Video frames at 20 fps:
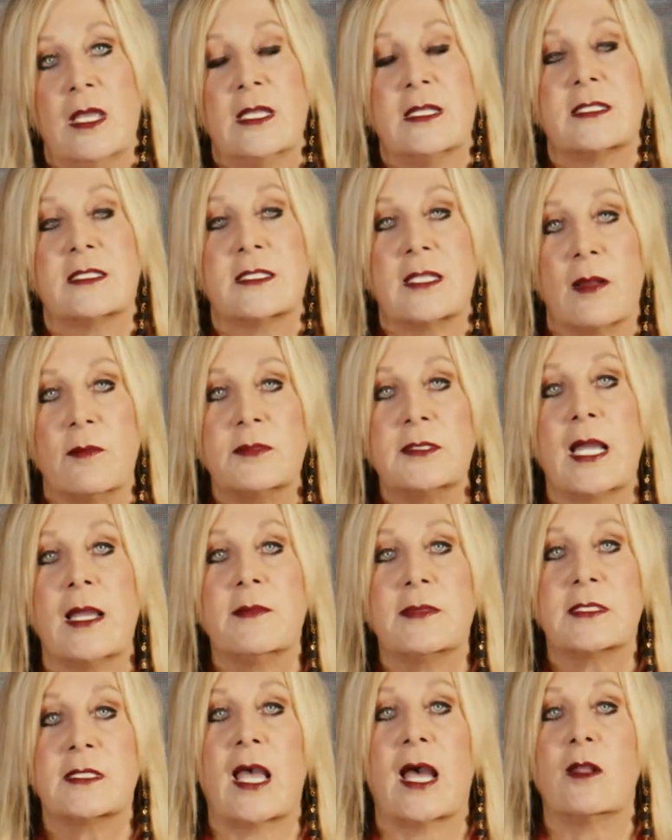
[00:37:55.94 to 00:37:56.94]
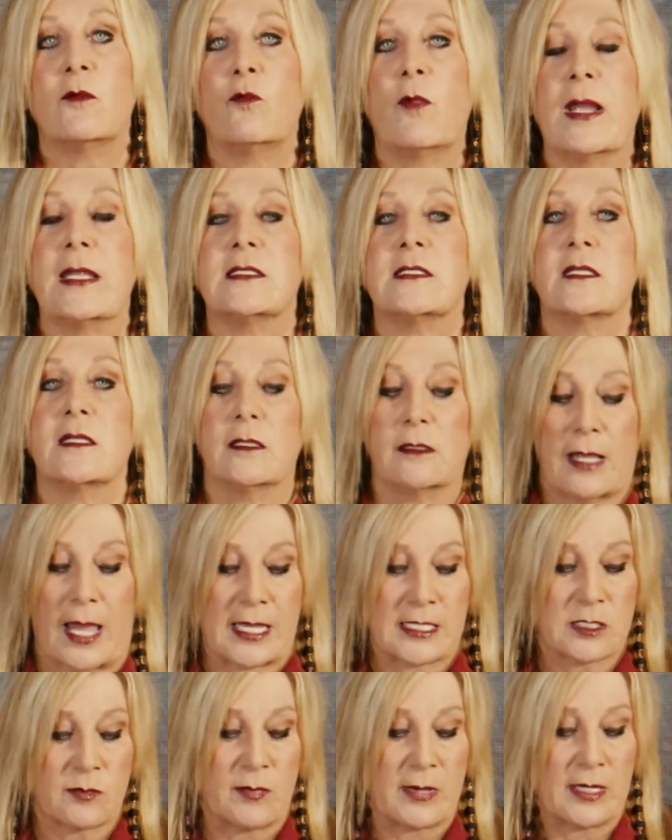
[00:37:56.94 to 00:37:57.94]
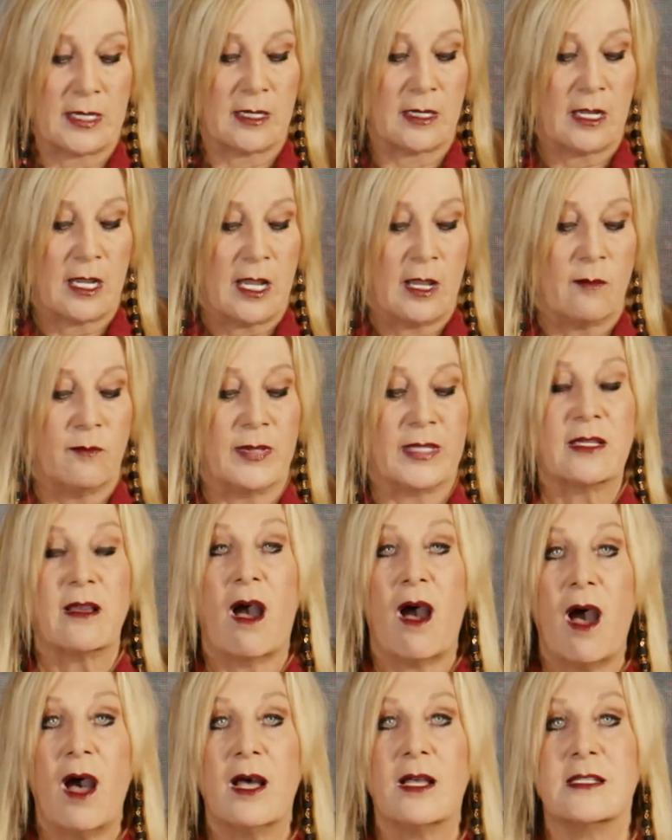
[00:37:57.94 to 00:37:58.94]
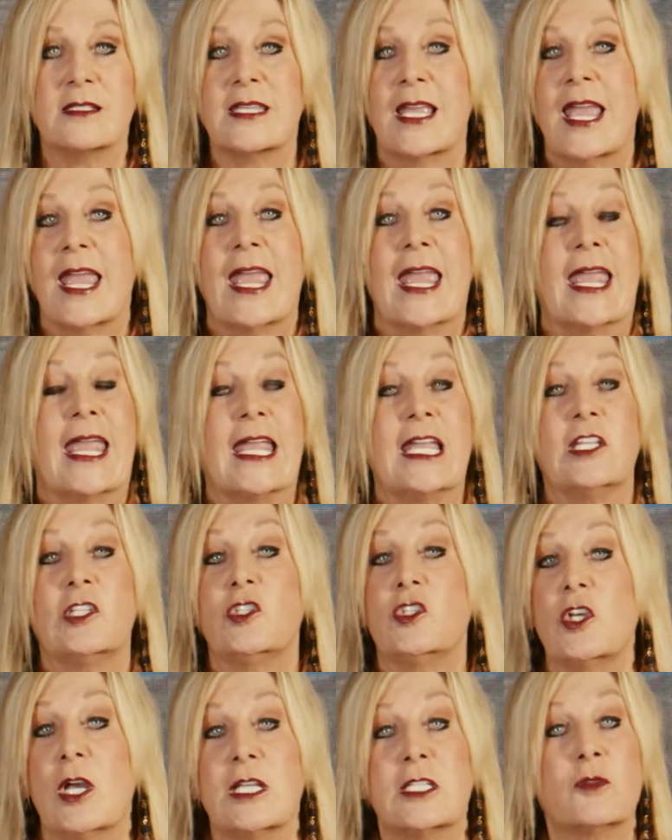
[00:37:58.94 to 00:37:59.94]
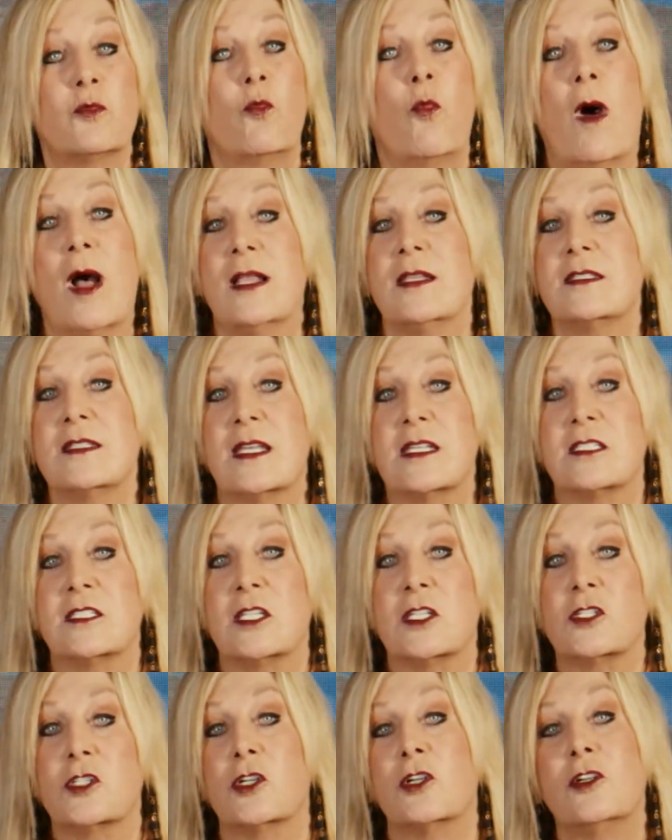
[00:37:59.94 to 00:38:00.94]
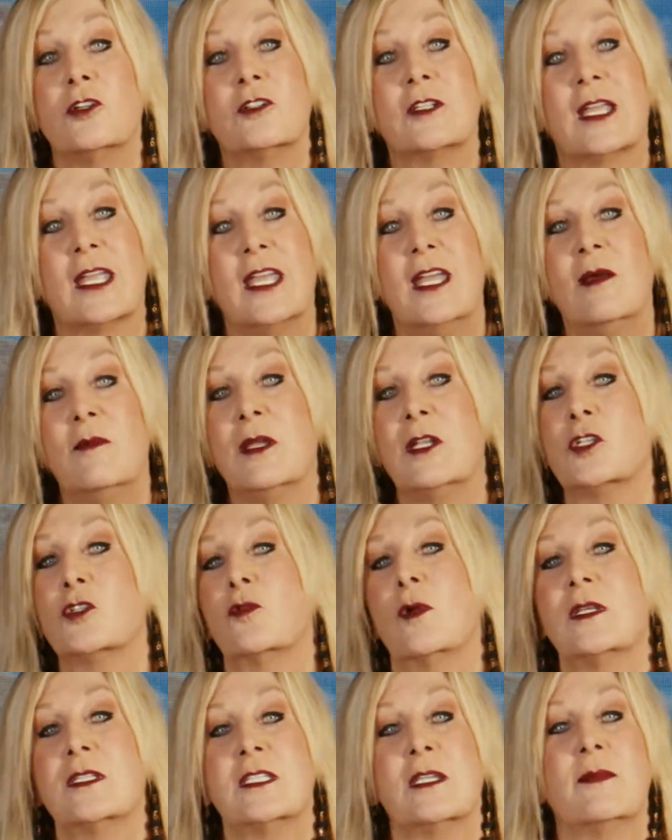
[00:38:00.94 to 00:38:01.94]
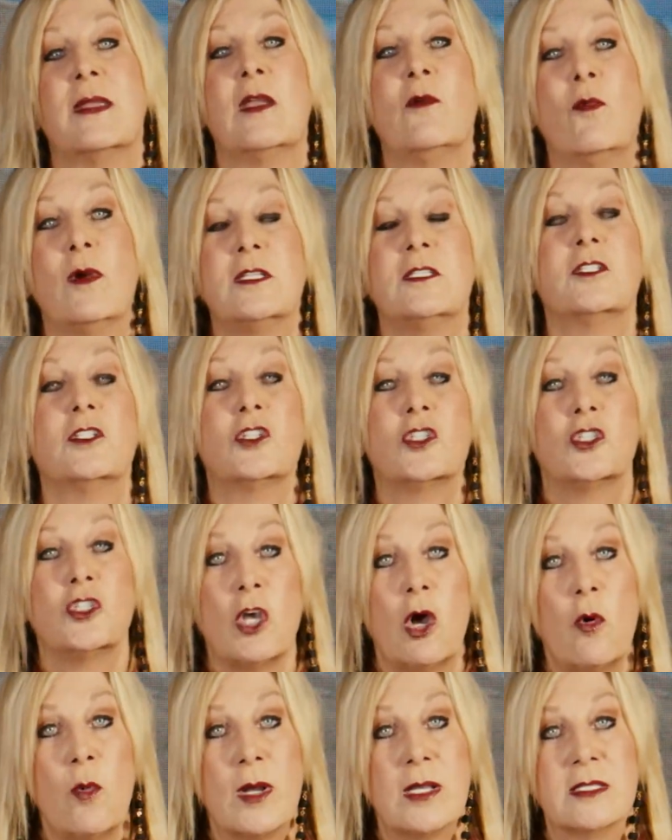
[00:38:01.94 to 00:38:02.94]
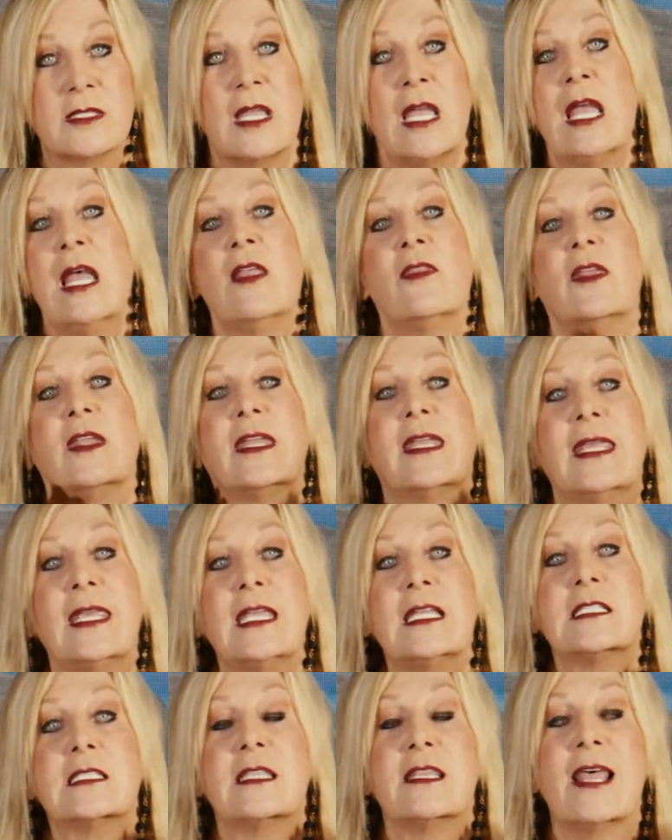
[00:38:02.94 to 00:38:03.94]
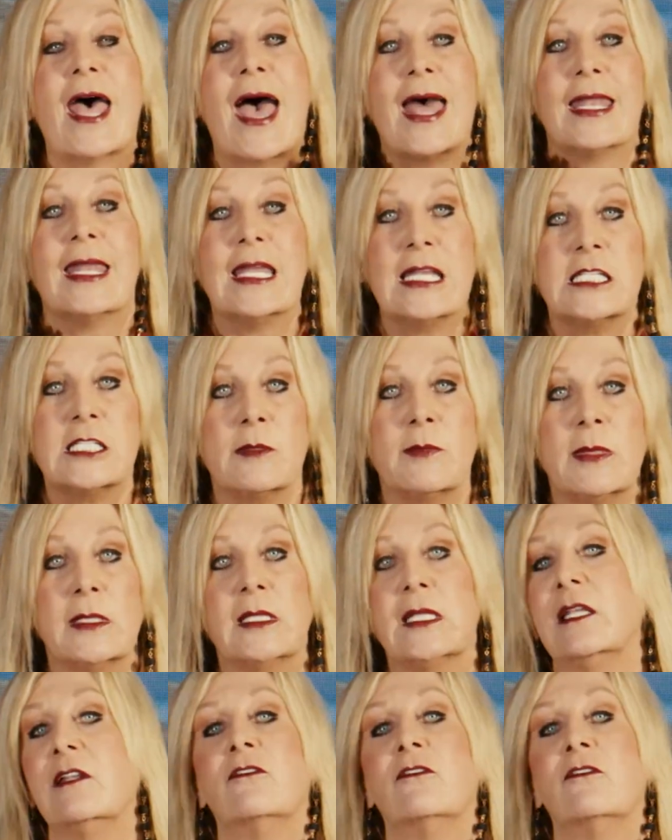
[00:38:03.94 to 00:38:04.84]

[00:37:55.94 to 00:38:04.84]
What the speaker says: Sometimes God waits to the last minute because he just wants us to turn to him and trust him. He wants to show us that he's that intimately